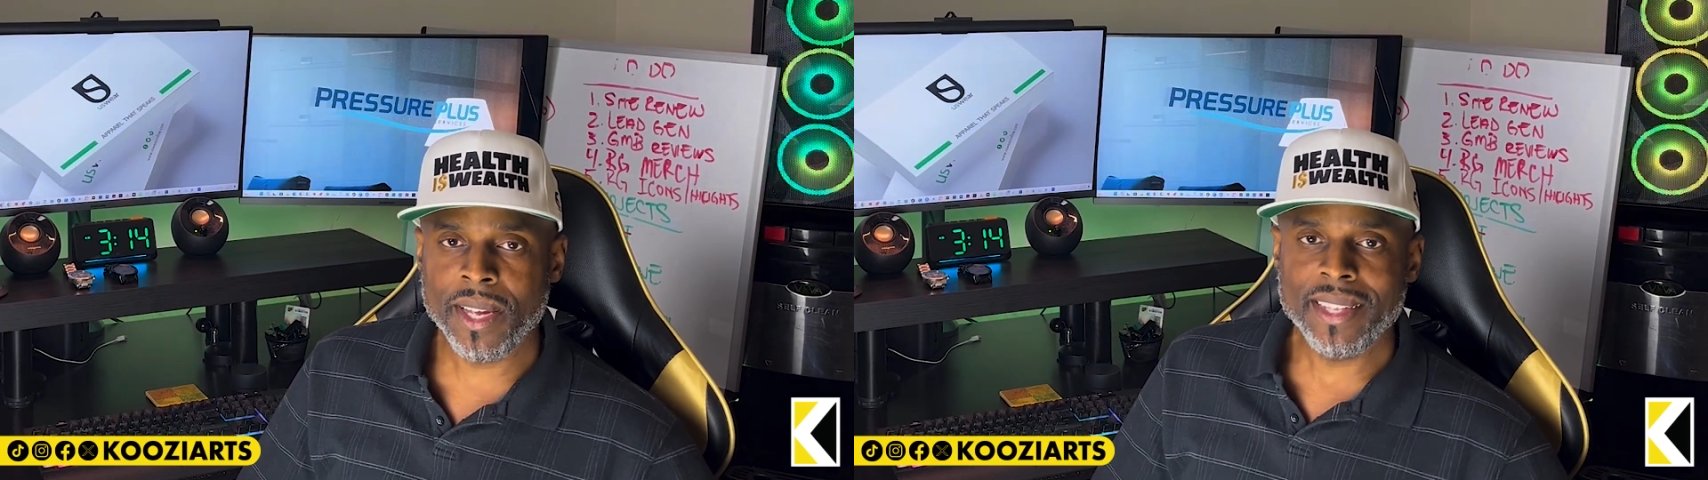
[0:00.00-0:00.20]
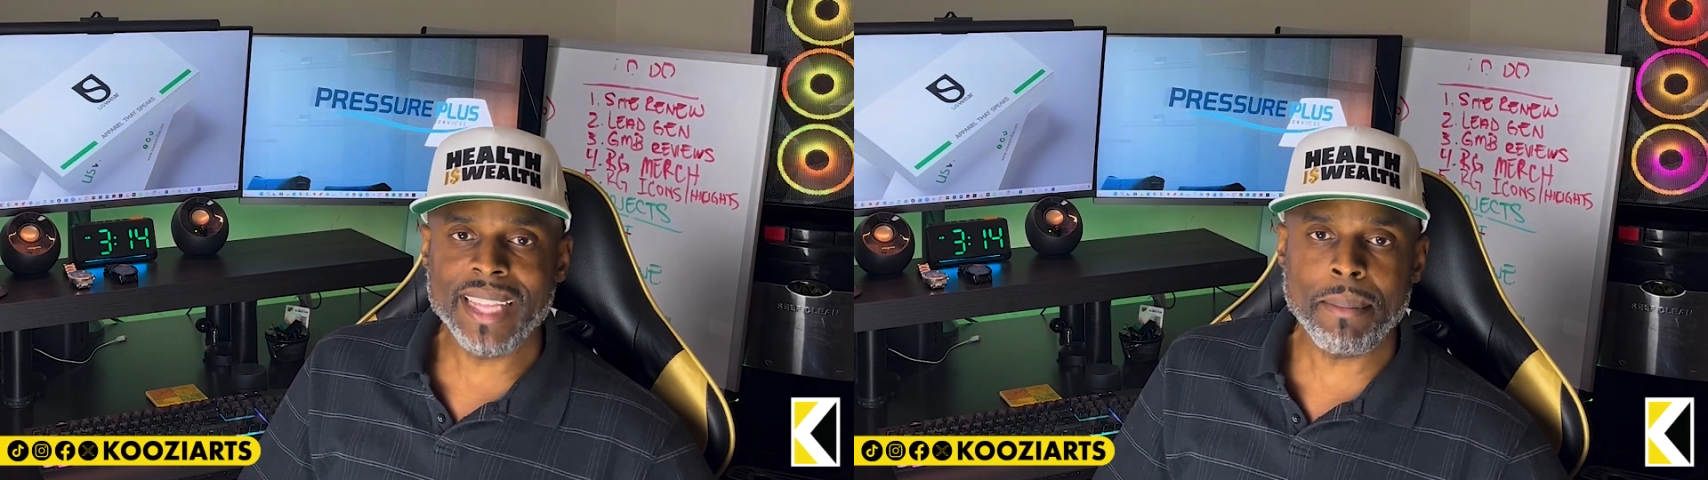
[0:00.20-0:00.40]

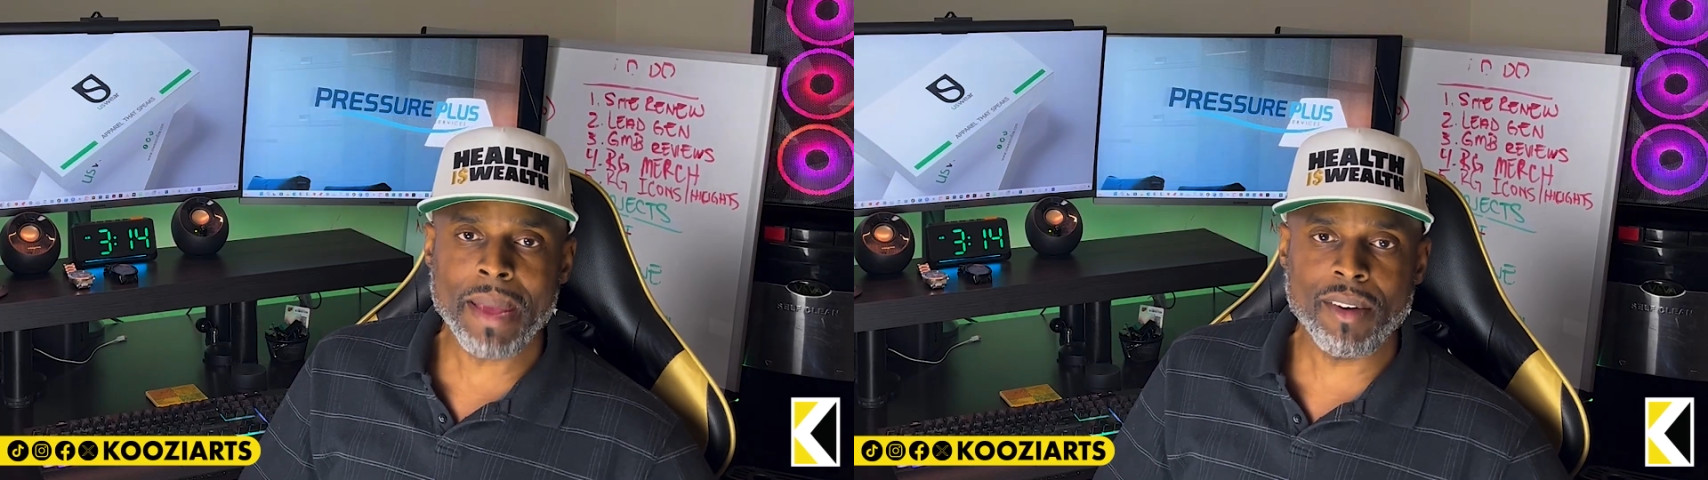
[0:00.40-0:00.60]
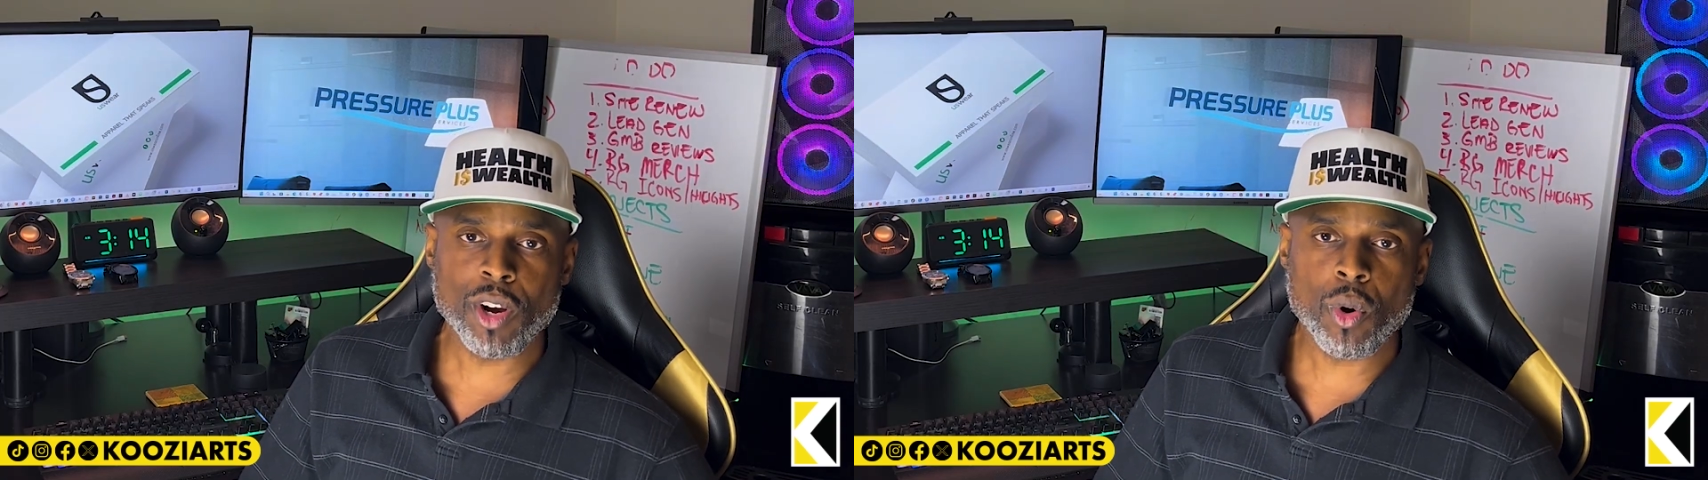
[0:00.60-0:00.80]
they may
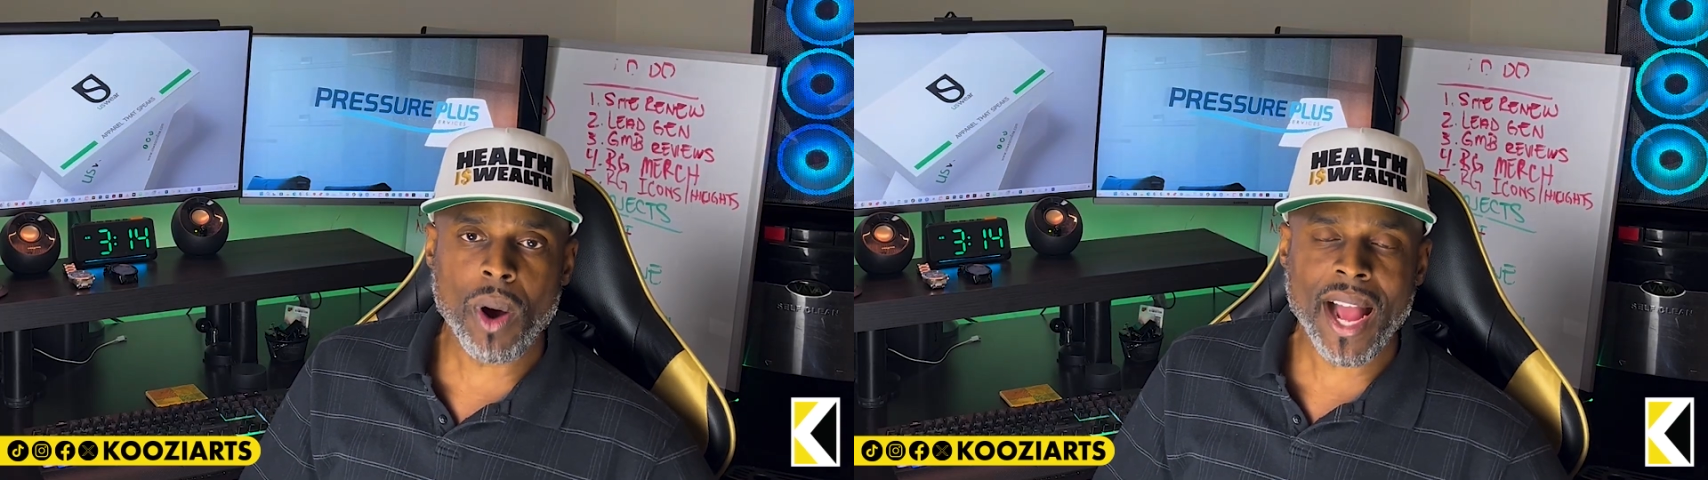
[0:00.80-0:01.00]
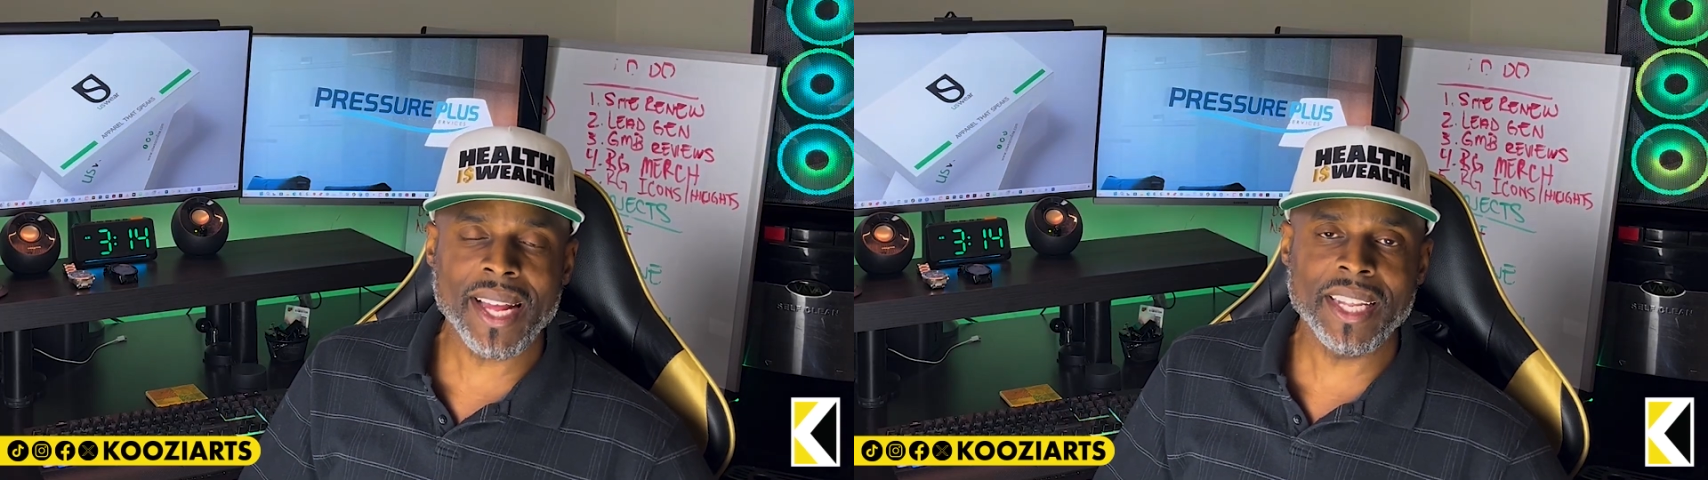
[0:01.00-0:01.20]
require the